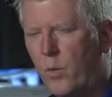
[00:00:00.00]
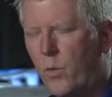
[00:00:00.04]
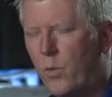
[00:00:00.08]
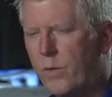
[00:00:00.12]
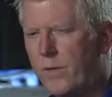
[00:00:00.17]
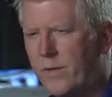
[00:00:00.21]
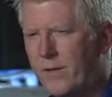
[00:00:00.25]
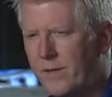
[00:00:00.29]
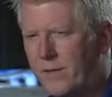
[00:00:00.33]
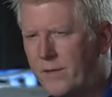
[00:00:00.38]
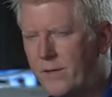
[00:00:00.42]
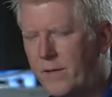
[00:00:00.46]

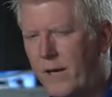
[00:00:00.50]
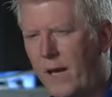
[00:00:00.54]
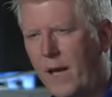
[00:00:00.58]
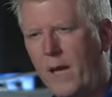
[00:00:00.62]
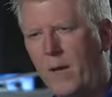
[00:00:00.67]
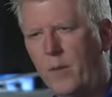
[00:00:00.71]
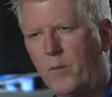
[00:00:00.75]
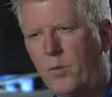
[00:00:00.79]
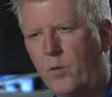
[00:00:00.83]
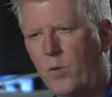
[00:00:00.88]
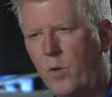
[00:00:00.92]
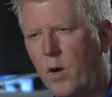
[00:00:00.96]
with the
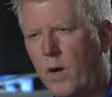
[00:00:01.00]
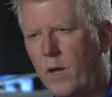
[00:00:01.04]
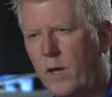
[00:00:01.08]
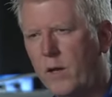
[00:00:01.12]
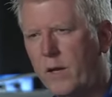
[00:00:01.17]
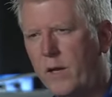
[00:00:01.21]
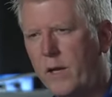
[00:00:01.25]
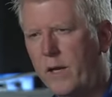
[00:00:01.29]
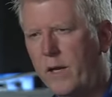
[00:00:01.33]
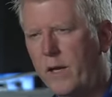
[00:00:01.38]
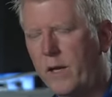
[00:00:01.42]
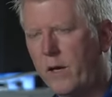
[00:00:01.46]
same
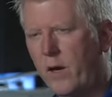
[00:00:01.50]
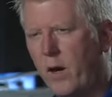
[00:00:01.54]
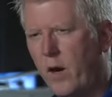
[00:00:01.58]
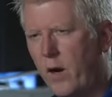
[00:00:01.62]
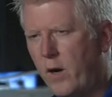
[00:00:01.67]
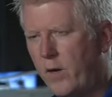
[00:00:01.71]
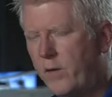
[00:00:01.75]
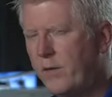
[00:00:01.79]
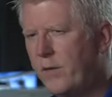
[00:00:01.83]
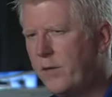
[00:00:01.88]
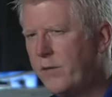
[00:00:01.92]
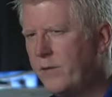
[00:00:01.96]
quality and
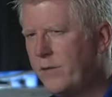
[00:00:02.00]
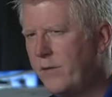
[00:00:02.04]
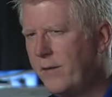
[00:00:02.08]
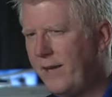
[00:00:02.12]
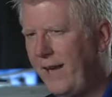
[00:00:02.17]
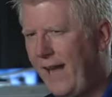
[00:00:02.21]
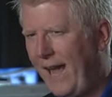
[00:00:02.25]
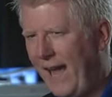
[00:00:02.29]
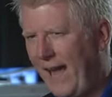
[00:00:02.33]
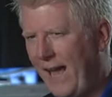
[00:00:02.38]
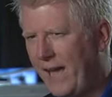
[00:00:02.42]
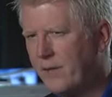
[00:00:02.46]

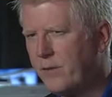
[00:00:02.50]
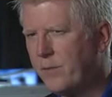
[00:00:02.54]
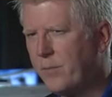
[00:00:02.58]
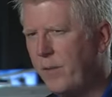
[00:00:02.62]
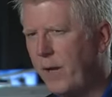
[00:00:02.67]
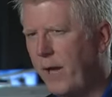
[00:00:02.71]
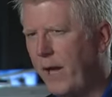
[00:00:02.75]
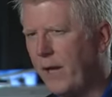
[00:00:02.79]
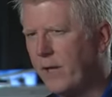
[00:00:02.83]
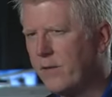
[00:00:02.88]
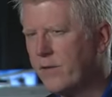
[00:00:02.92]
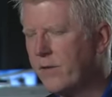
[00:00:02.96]
artistic
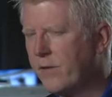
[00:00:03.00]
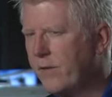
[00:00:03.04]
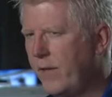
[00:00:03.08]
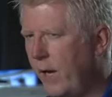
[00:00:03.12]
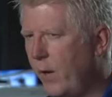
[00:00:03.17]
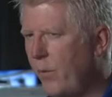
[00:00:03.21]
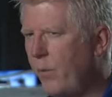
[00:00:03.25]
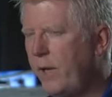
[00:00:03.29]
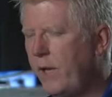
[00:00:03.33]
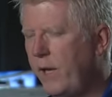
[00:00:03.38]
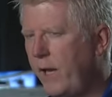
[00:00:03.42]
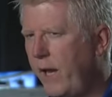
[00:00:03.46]
aspects
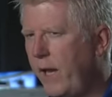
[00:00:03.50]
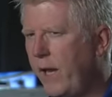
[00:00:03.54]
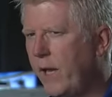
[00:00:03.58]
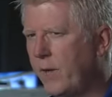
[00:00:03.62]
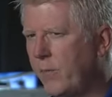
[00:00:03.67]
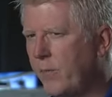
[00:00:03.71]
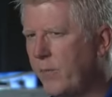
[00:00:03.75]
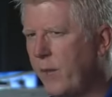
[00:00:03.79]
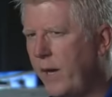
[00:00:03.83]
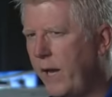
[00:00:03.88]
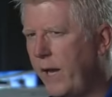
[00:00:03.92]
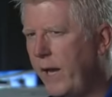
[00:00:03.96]
that we
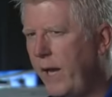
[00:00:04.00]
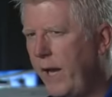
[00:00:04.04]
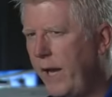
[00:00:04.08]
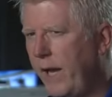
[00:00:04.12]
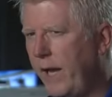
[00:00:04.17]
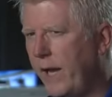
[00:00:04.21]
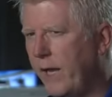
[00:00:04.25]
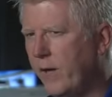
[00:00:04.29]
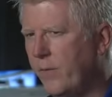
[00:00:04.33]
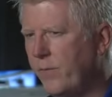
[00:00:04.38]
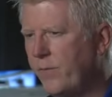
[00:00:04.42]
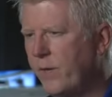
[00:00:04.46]
can by
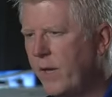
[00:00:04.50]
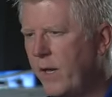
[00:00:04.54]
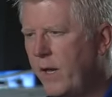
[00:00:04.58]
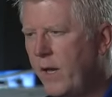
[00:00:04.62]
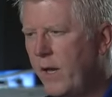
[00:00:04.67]
hand.